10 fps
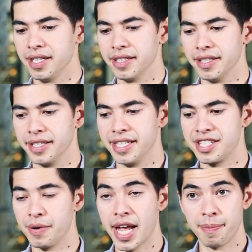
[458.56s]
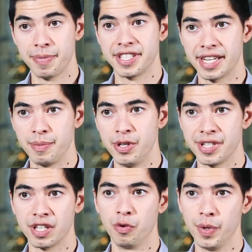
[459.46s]
It so happens that I'm
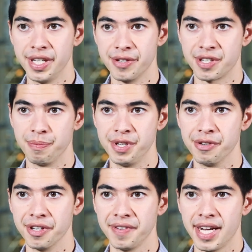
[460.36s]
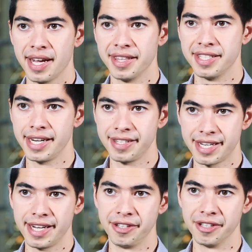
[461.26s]
using a Windows computer, and the Data
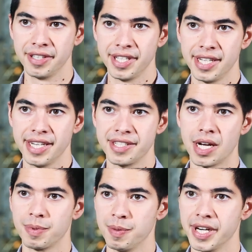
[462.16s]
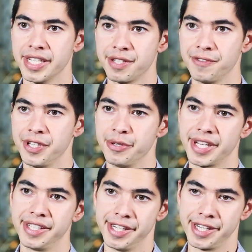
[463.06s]
Tailor is optimized for
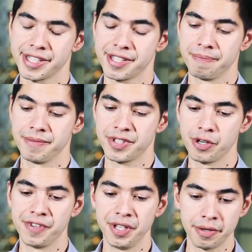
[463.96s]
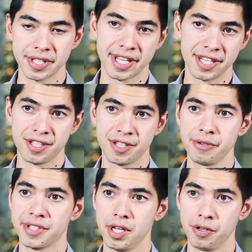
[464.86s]
use on Linux. So if you notice that it's
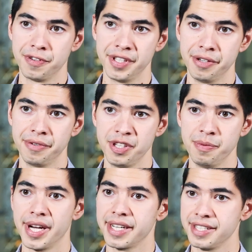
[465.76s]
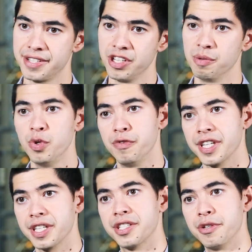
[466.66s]
too slow for you, you might consider
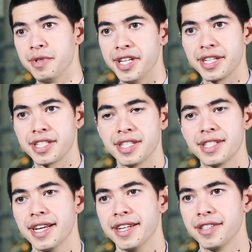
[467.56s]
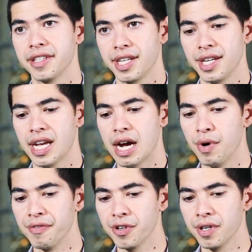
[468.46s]
moving to Linux instead.
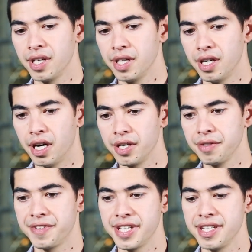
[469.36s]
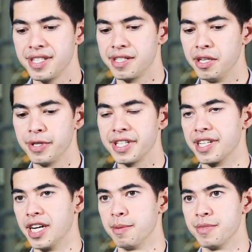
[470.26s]
However, all of these loading
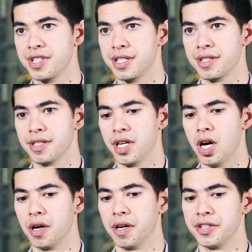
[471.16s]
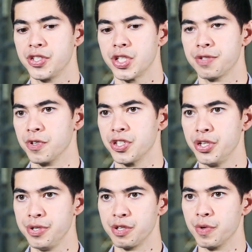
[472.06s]
times are just for
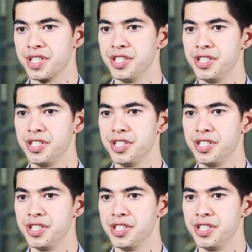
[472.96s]
choosing what to